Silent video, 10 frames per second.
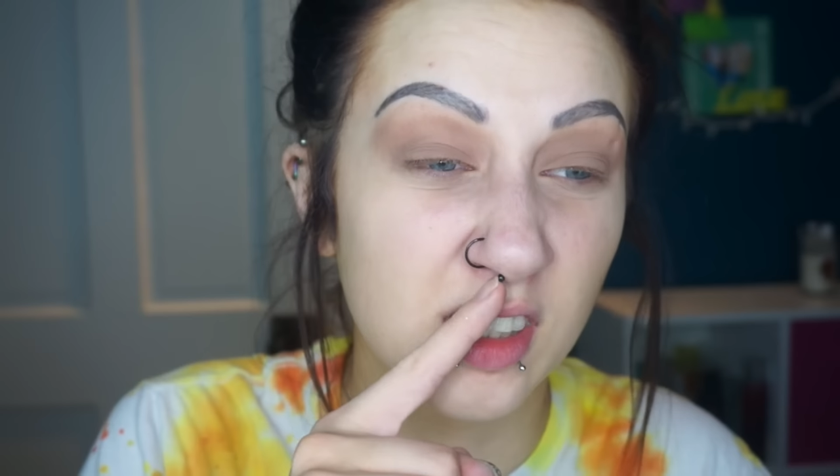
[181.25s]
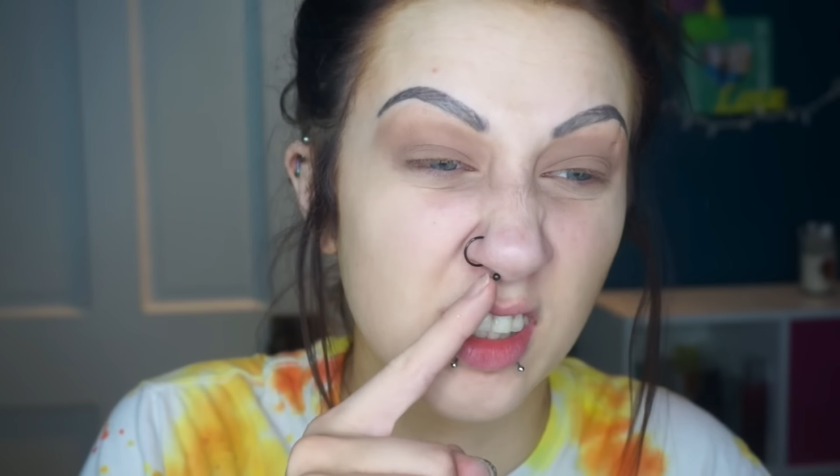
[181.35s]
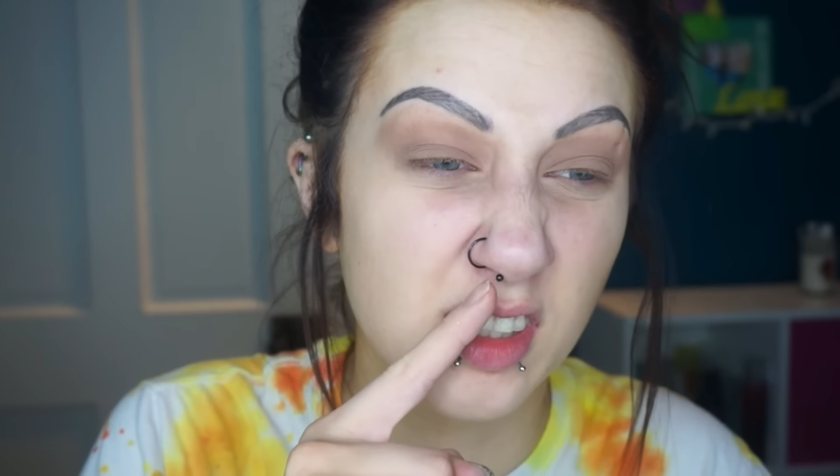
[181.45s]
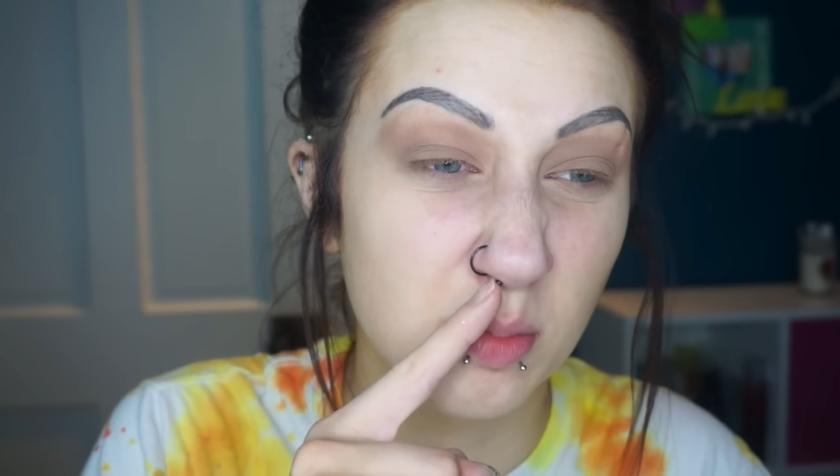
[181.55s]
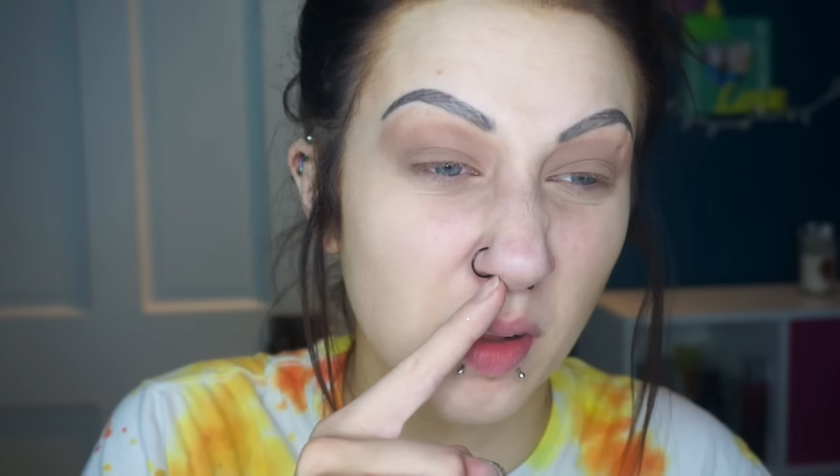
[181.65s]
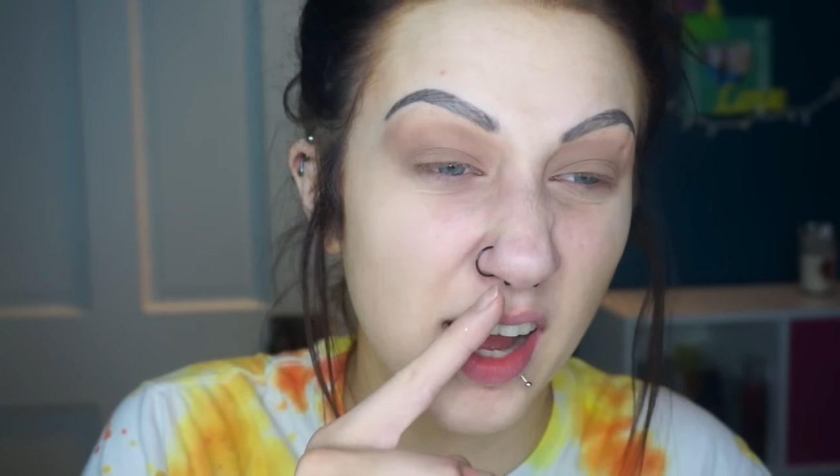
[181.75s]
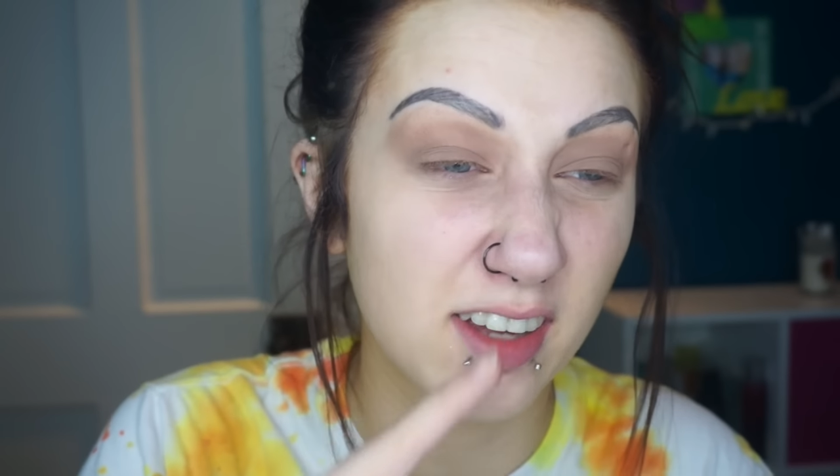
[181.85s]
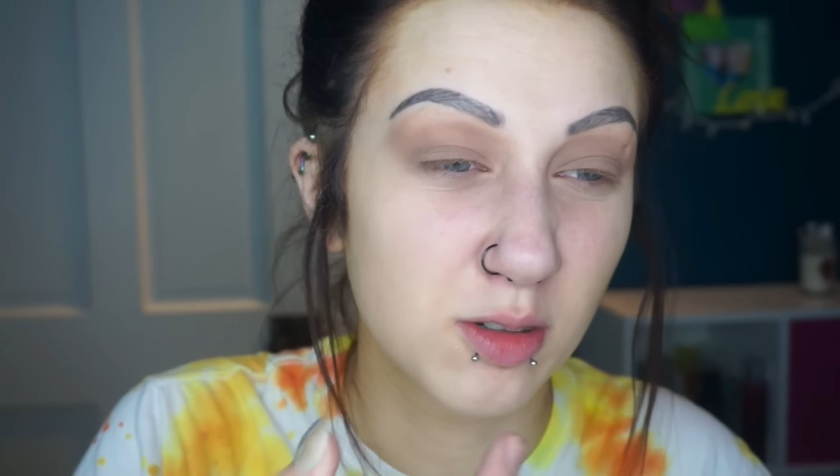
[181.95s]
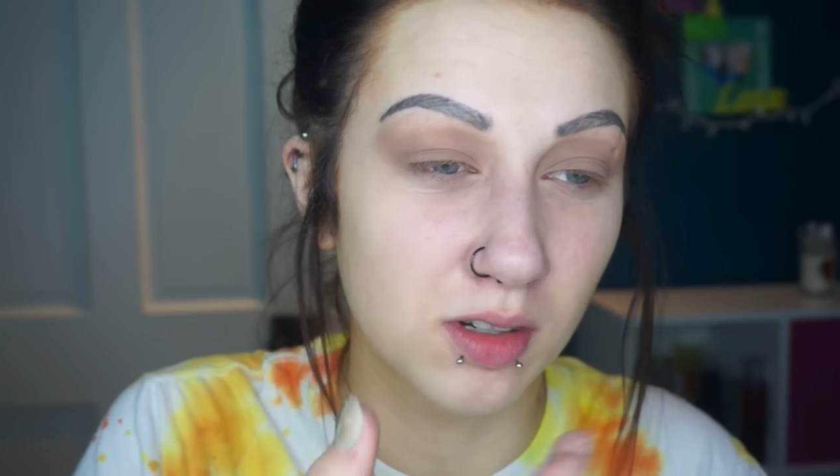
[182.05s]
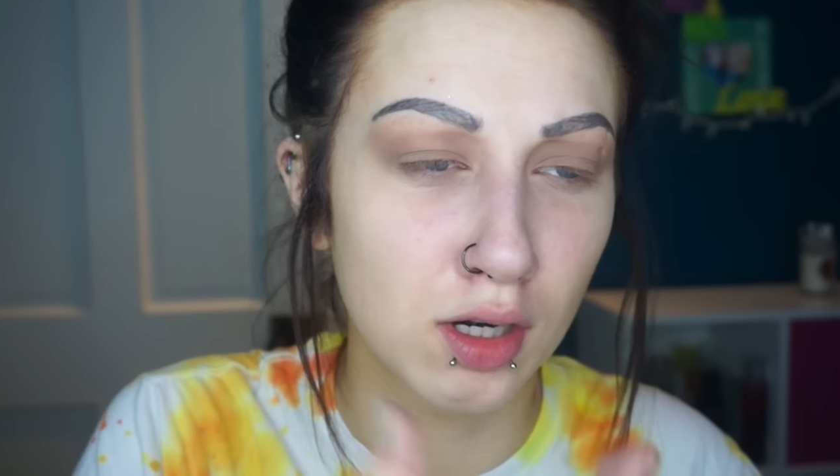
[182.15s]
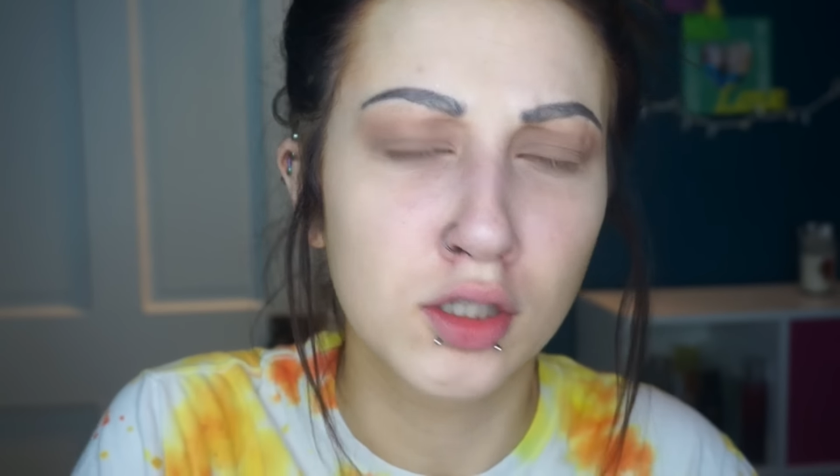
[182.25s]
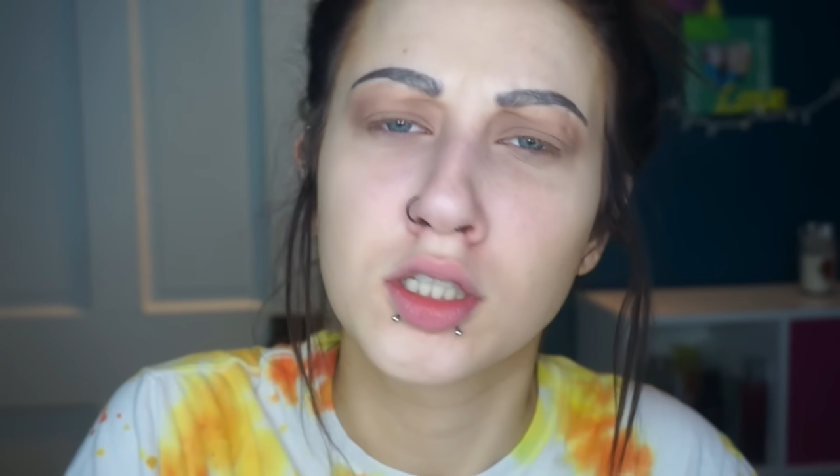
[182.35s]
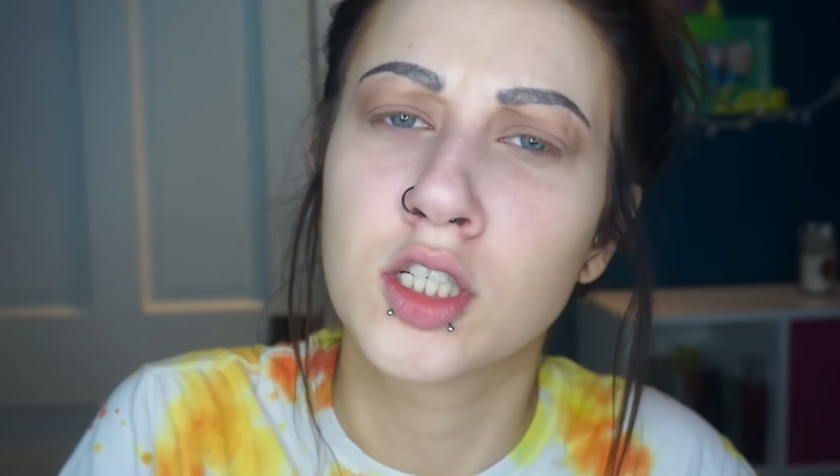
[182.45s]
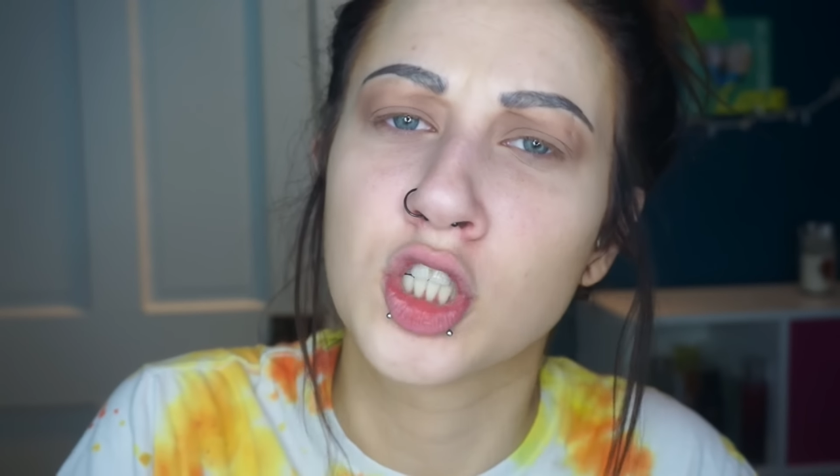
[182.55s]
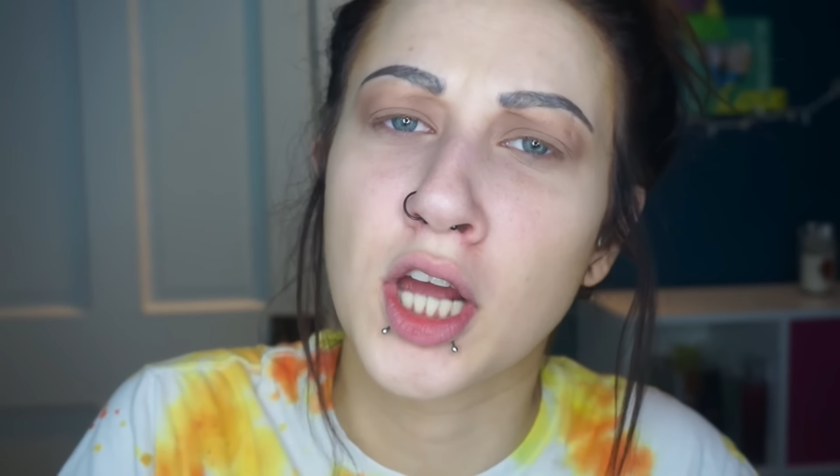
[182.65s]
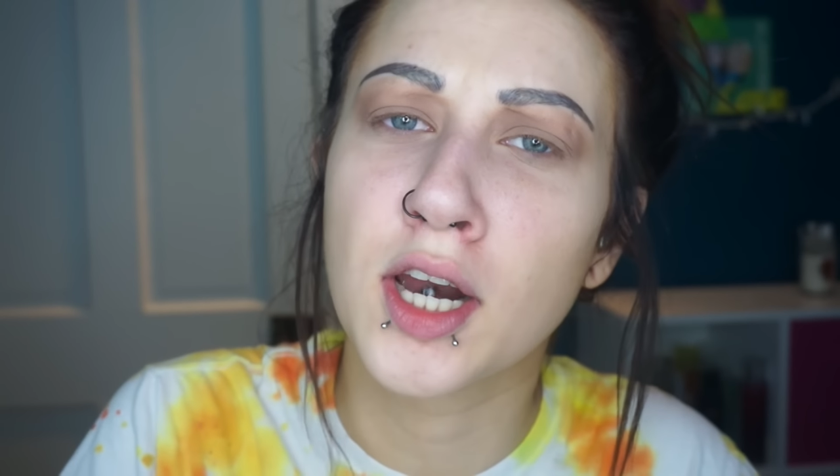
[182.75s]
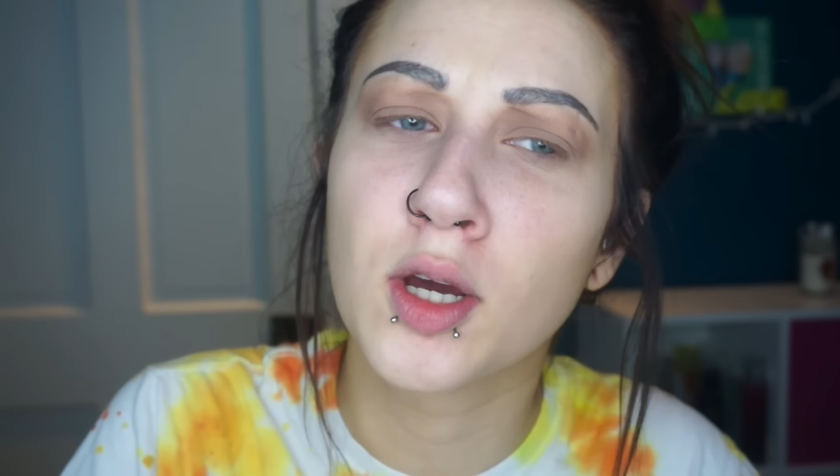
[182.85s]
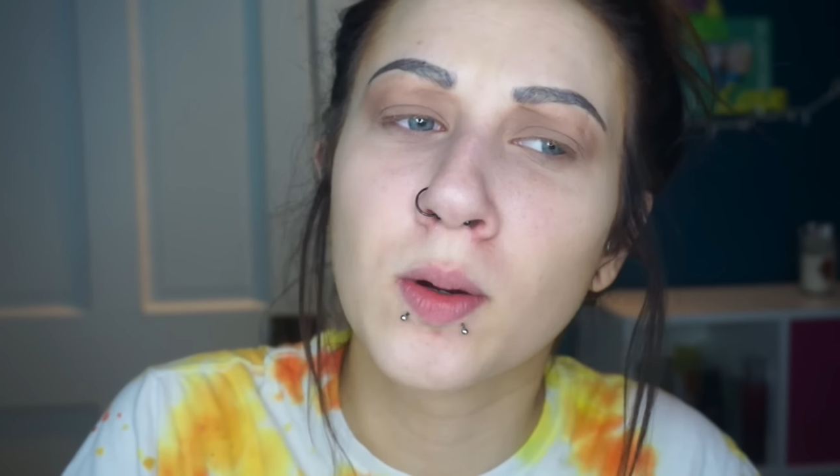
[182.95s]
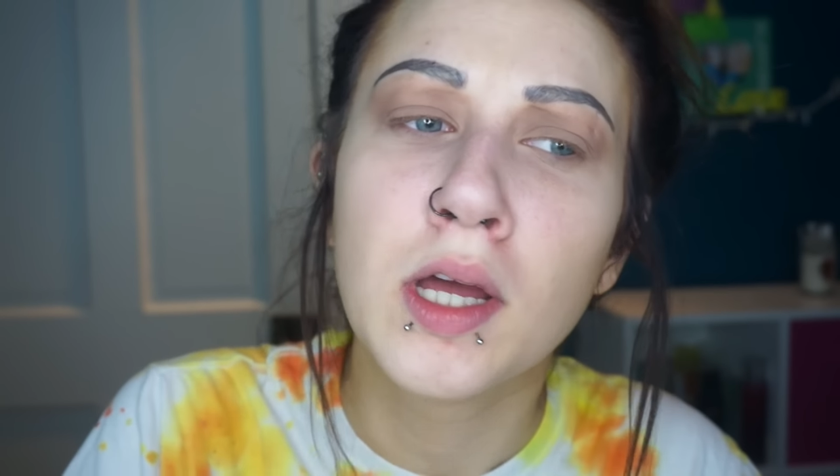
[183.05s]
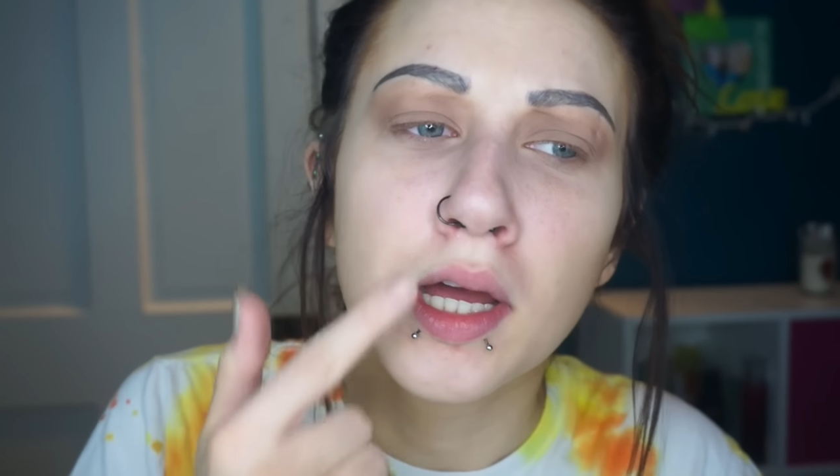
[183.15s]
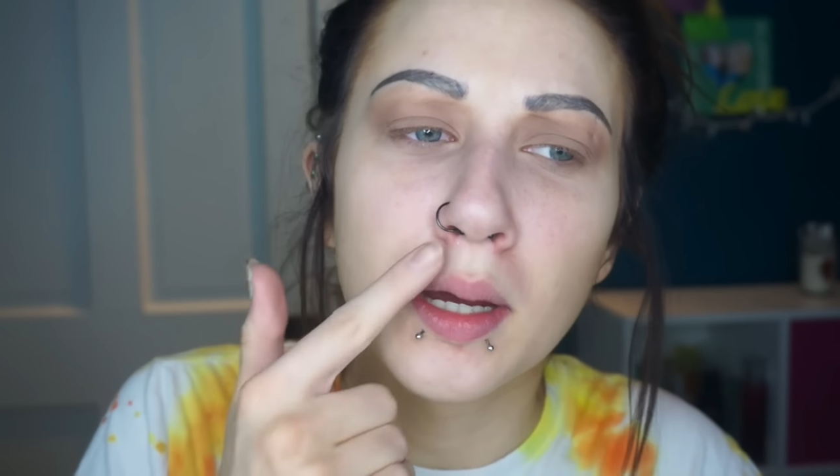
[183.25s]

it because it's black, so it kind of looks like a shadow,